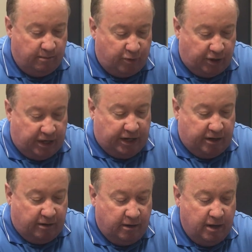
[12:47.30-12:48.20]
put it
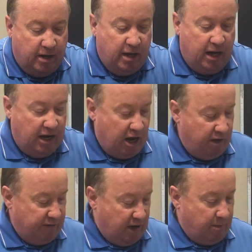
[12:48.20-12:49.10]
here, and
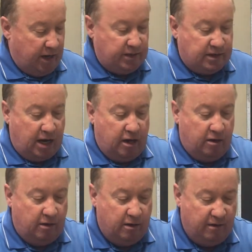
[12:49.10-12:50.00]
now I've got my
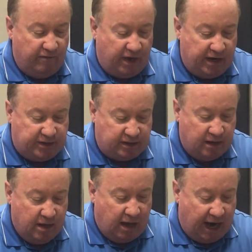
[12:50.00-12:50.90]
entire vise.
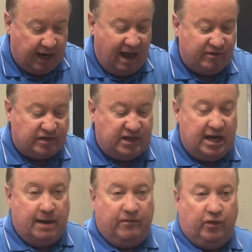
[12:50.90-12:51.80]
I can have it
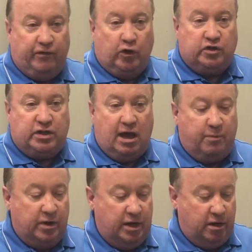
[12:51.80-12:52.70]
set up for first
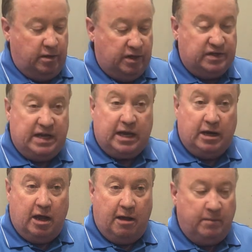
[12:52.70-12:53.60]
op here and then
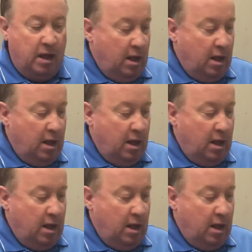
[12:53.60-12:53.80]
second op.